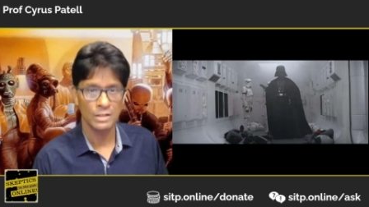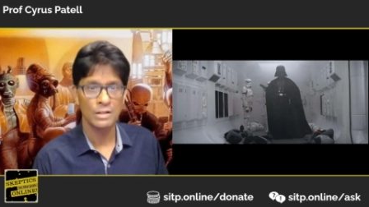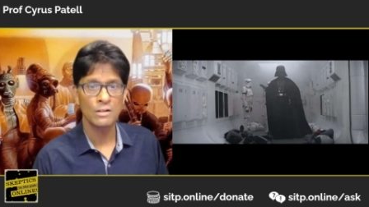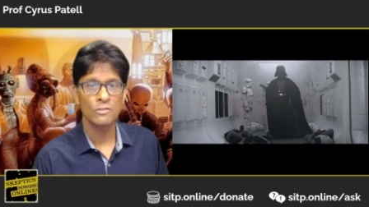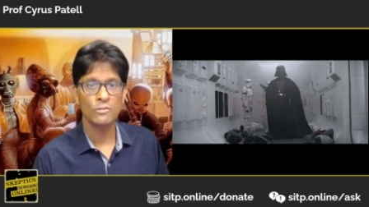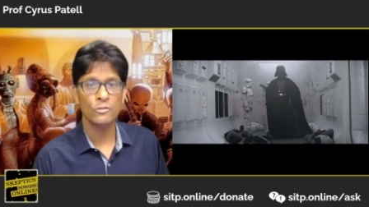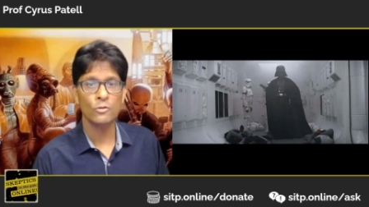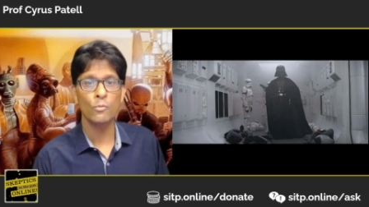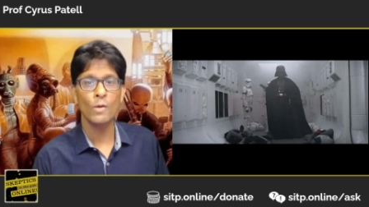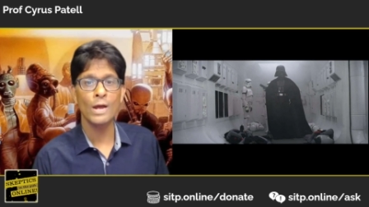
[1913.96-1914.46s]

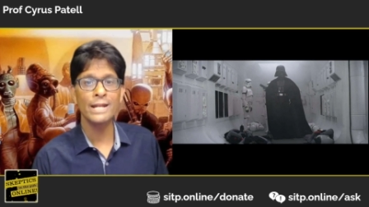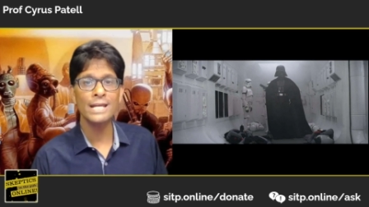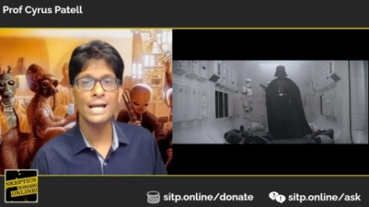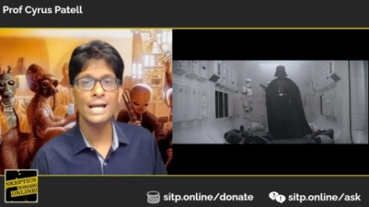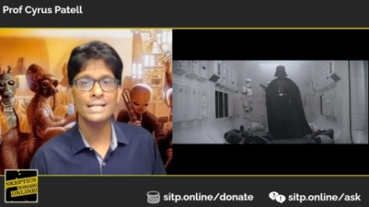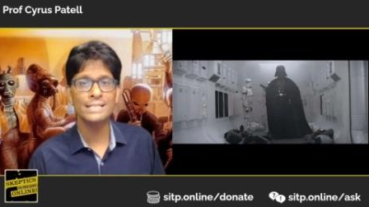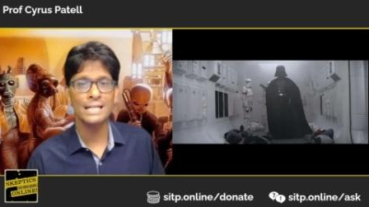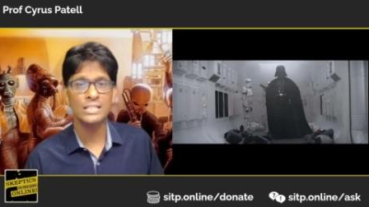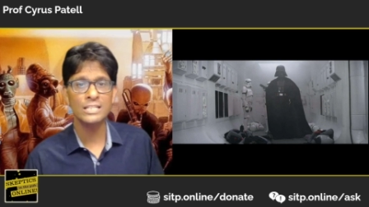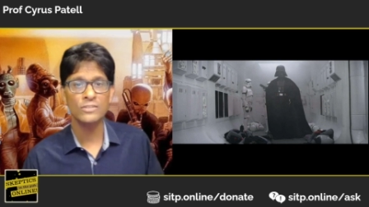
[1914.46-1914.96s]
The ready
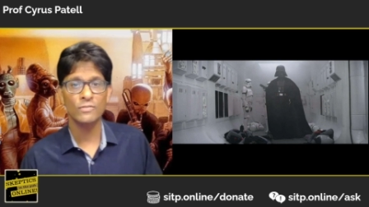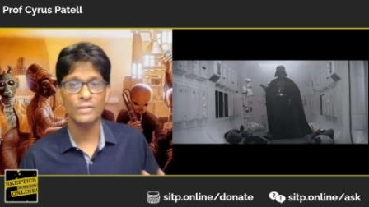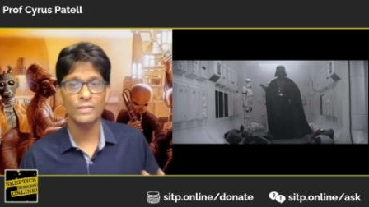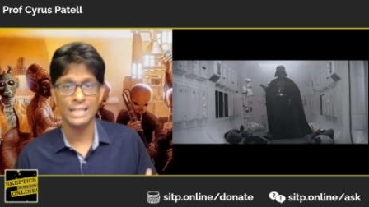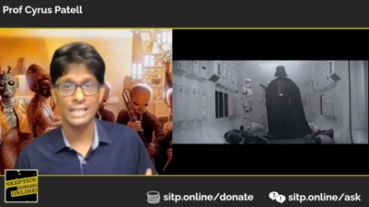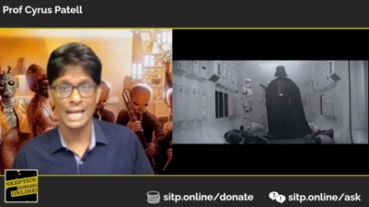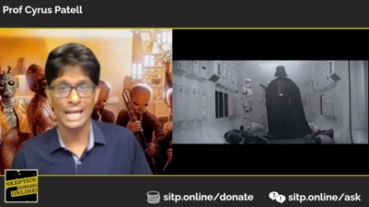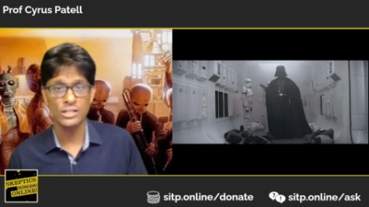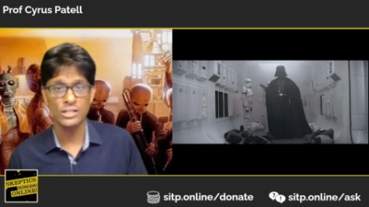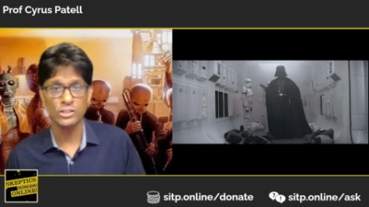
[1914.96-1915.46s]

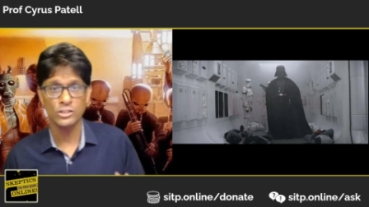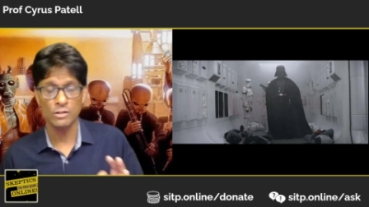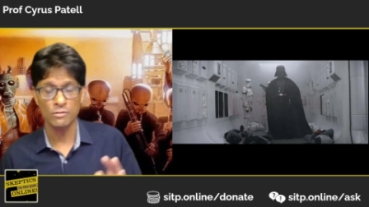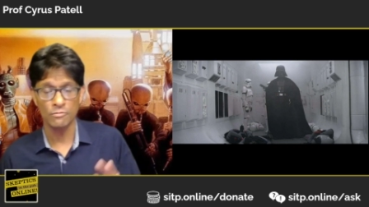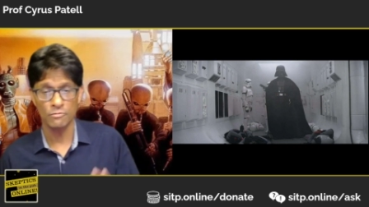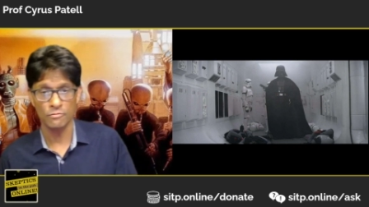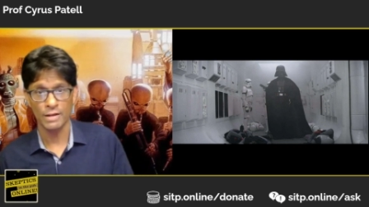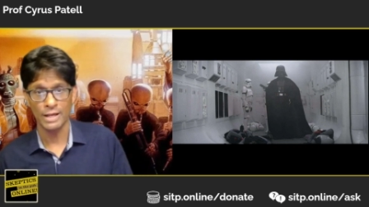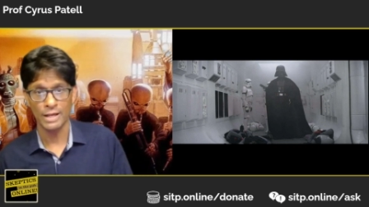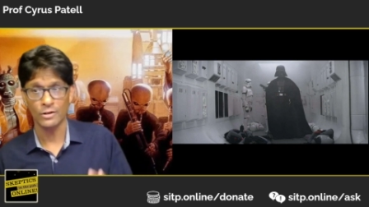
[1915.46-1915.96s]
identification
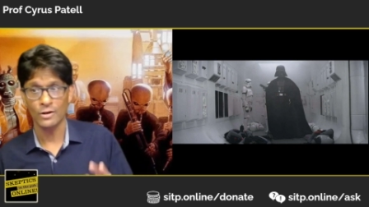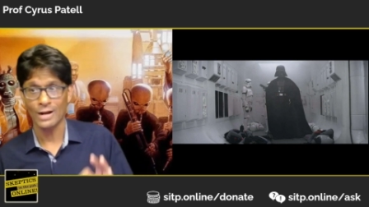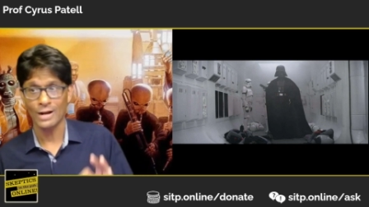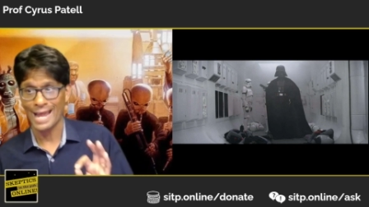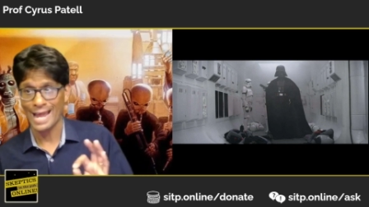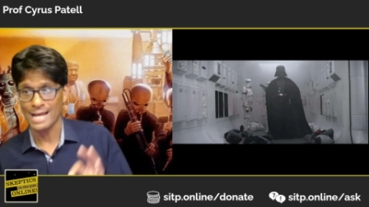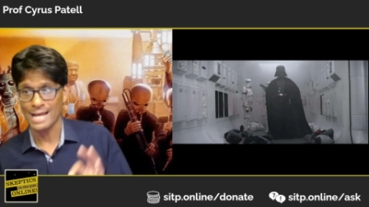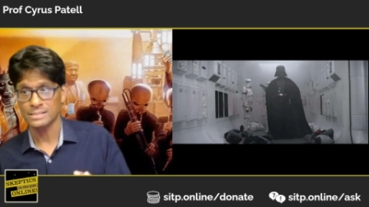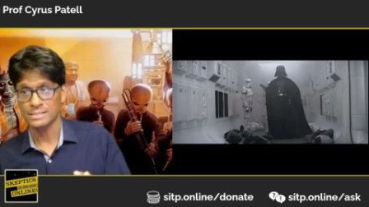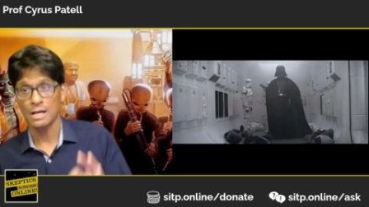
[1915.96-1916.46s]
of Vader
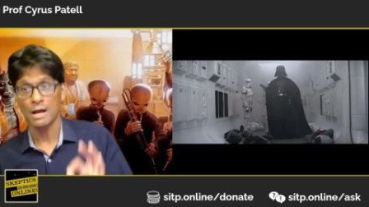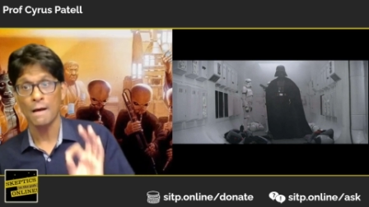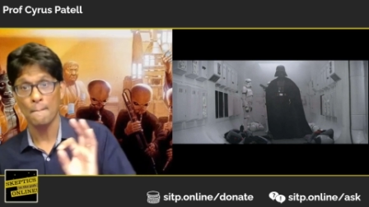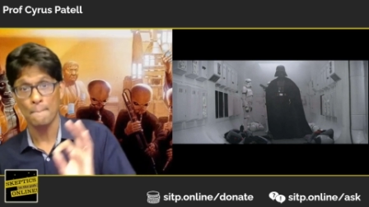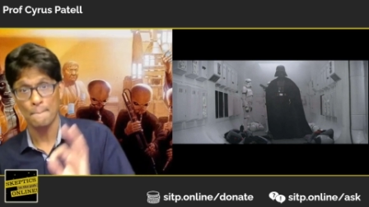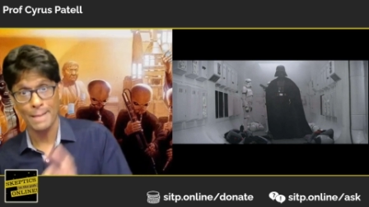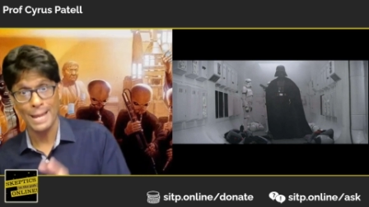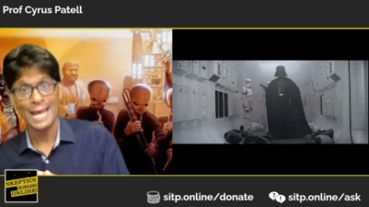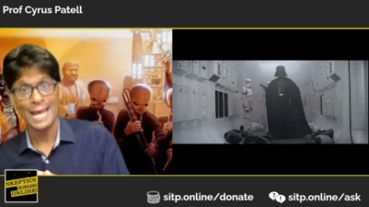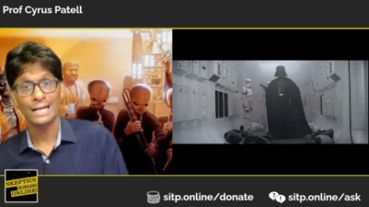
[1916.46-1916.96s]
as a
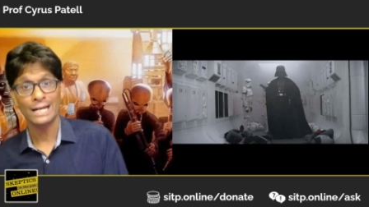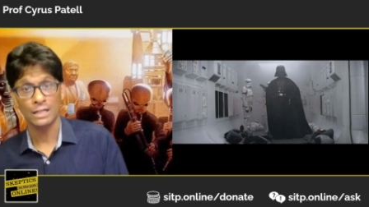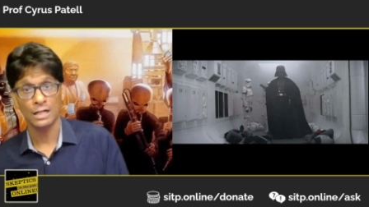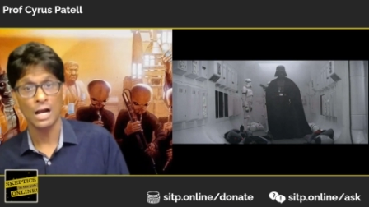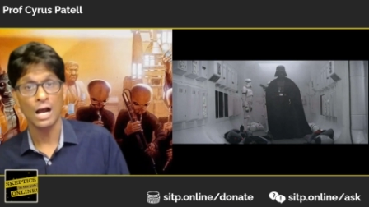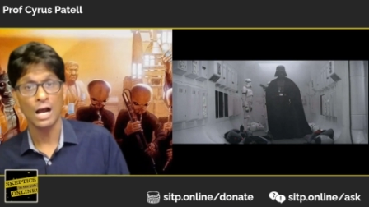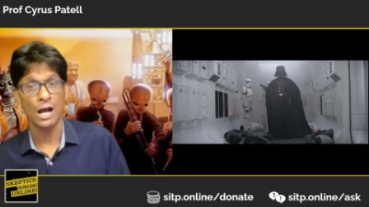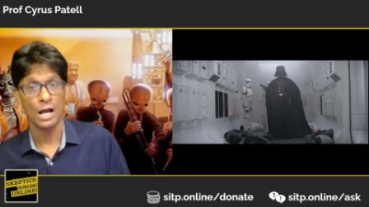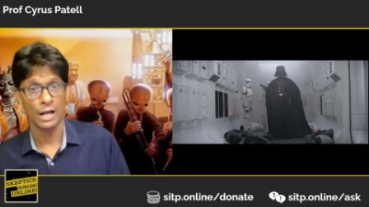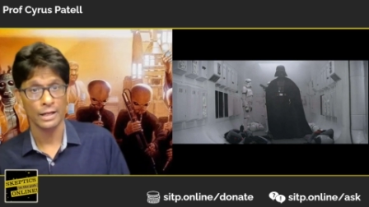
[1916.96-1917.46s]
bad
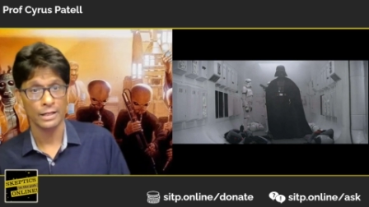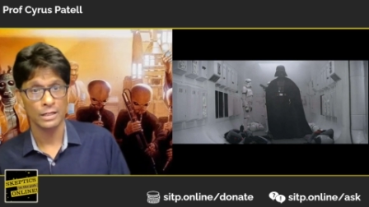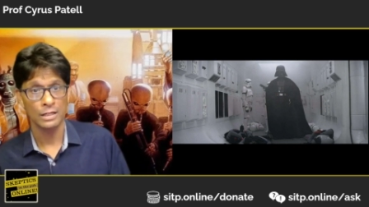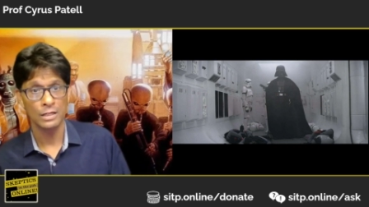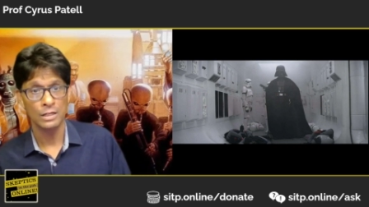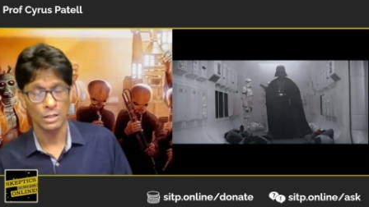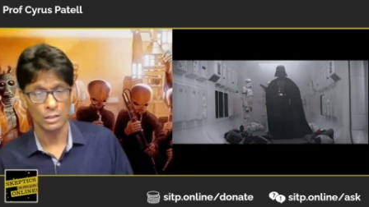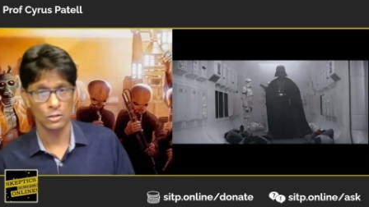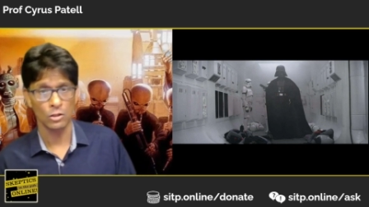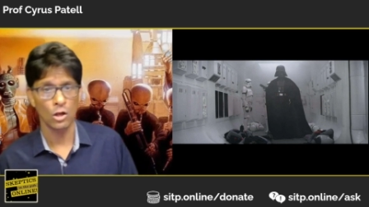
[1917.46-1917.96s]
guy,
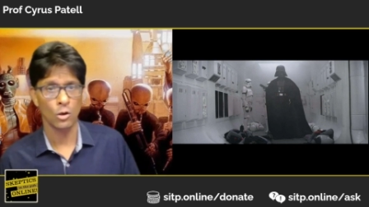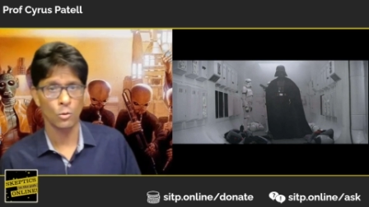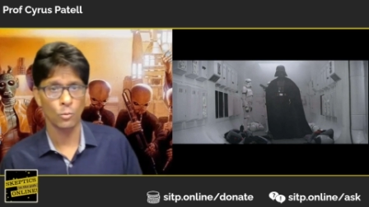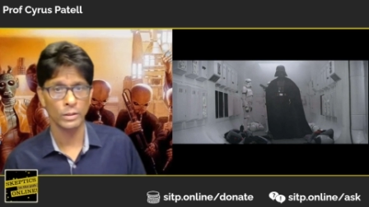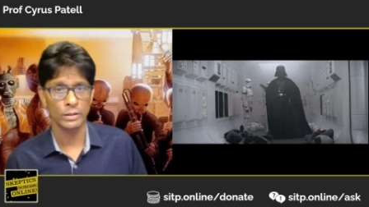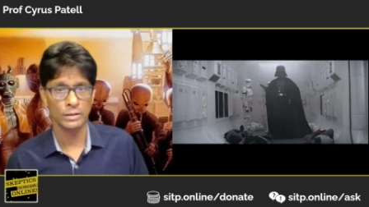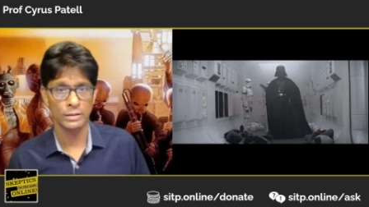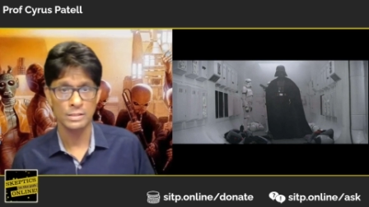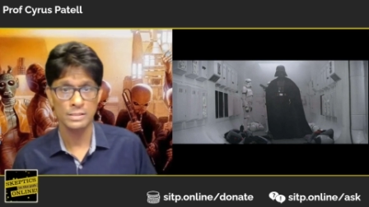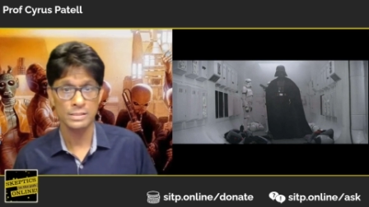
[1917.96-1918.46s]
along
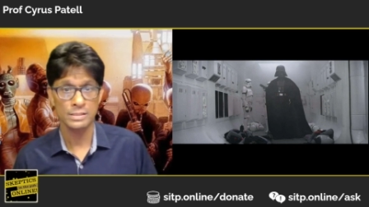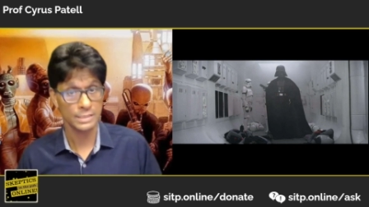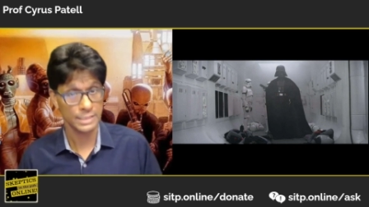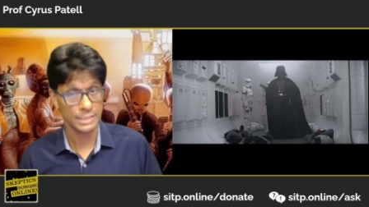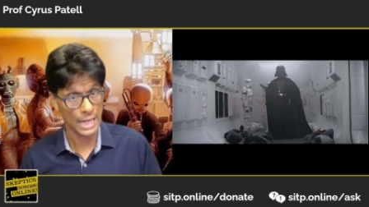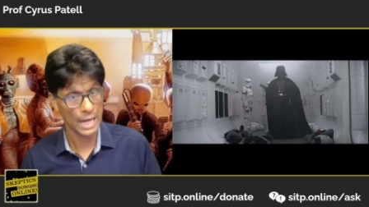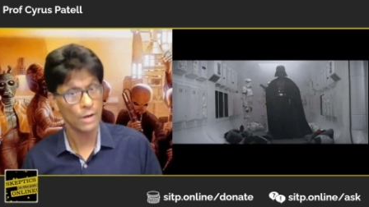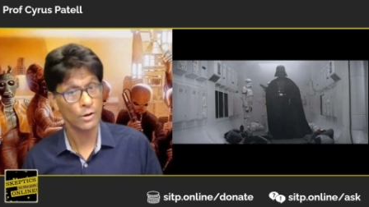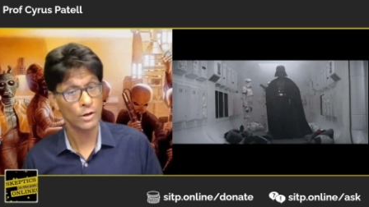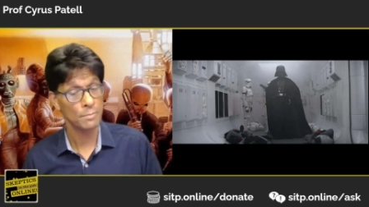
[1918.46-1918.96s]
with
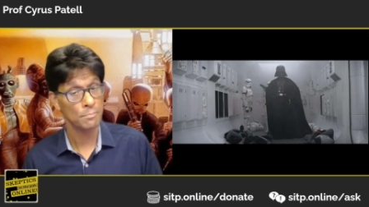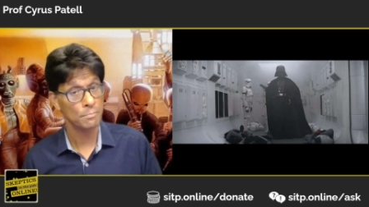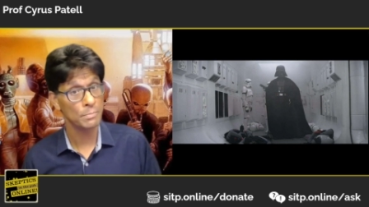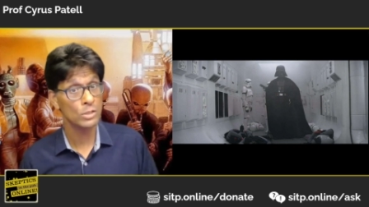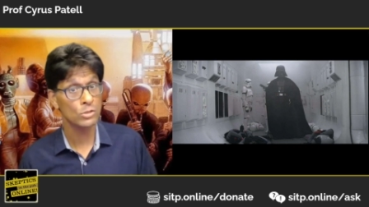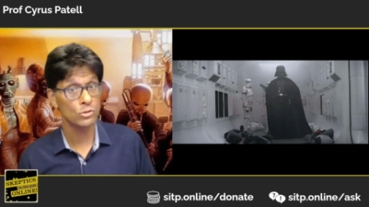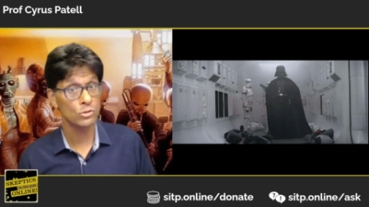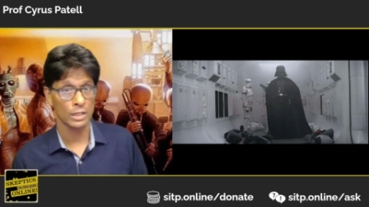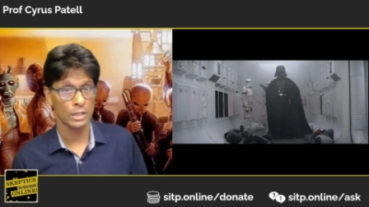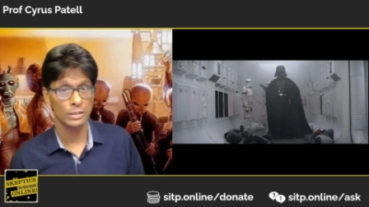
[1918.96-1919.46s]
scary
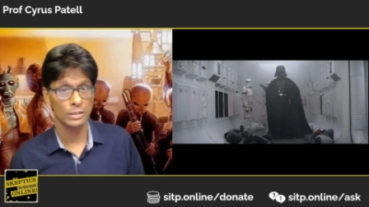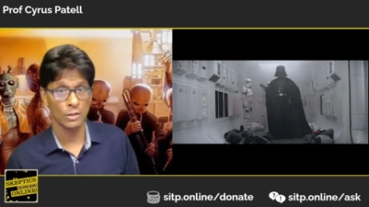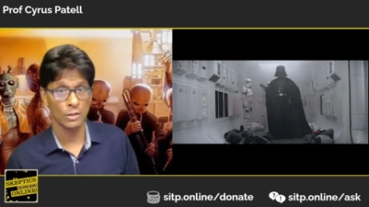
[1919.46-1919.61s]
music that